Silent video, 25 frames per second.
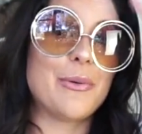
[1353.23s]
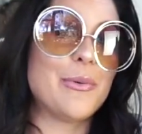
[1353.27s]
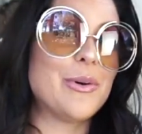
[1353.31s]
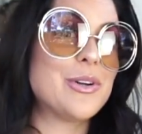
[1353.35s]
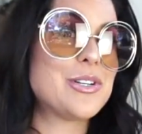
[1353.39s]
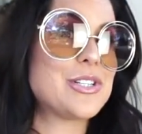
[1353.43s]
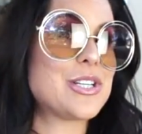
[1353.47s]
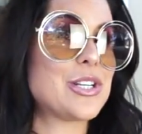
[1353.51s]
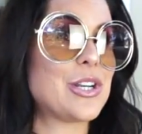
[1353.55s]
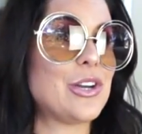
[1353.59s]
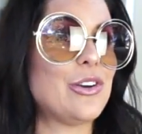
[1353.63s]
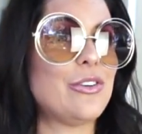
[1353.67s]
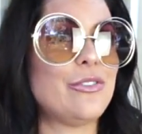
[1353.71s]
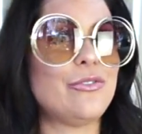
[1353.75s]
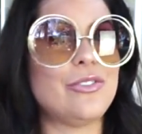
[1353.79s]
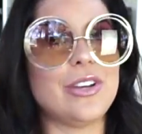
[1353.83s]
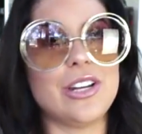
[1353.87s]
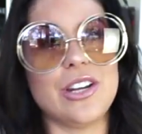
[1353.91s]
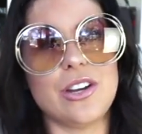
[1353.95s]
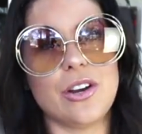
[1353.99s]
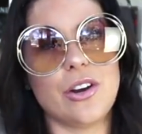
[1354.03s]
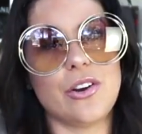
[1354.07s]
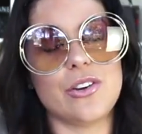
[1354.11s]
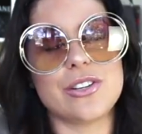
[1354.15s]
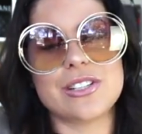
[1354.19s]
were watching her
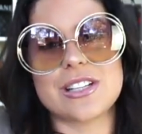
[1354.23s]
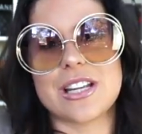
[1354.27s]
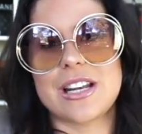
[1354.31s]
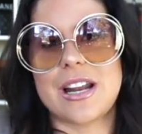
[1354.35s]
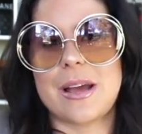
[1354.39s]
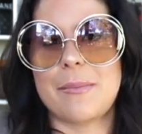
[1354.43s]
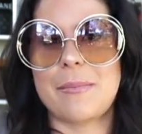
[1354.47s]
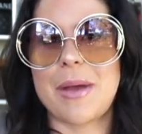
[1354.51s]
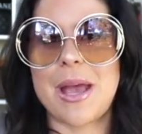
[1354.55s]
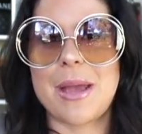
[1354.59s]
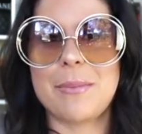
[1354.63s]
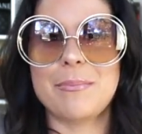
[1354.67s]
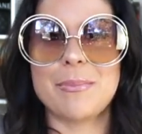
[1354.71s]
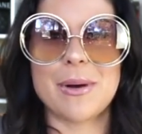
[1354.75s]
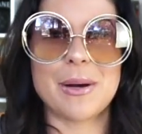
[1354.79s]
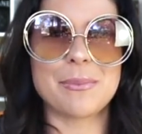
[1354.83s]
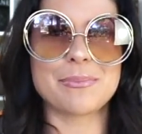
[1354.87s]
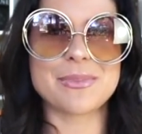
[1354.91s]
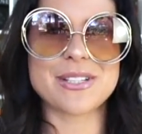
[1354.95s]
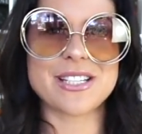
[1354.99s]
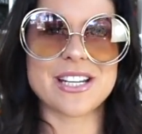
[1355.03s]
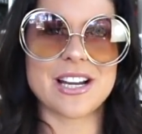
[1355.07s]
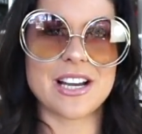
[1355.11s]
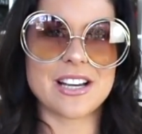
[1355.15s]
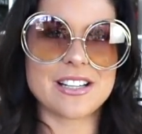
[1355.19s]
videos and they made
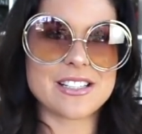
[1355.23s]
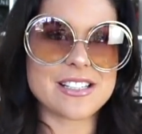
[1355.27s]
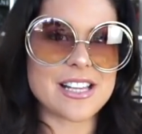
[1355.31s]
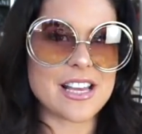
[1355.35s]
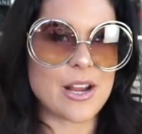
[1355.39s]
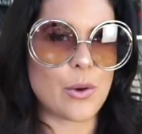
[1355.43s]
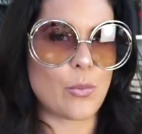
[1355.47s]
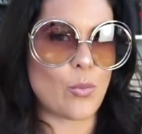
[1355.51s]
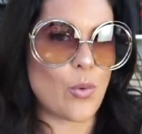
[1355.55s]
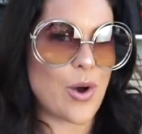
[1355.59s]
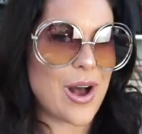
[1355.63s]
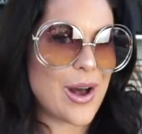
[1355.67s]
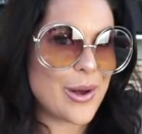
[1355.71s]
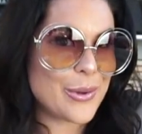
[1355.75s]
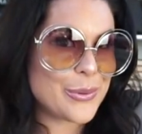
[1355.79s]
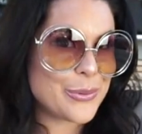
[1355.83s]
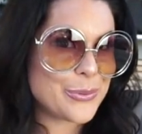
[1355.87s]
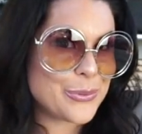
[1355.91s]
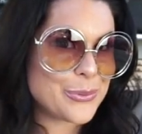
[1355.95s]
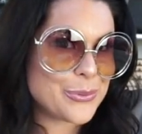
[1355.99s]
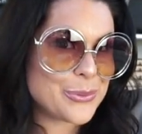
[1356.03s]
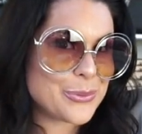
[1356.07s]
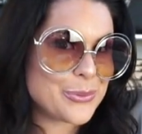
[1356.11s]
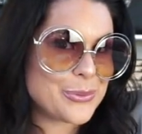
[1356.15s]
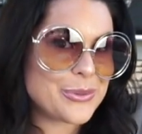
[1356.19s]
mum start saying
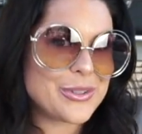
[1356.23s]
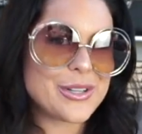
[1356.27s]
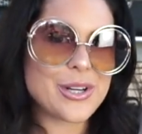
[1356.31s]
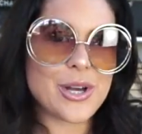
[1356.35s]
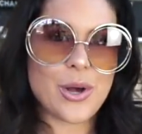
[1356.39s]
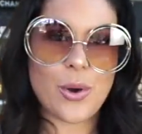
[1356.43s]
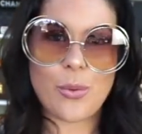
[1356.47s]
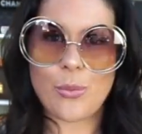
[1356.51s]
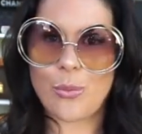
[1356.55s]
wow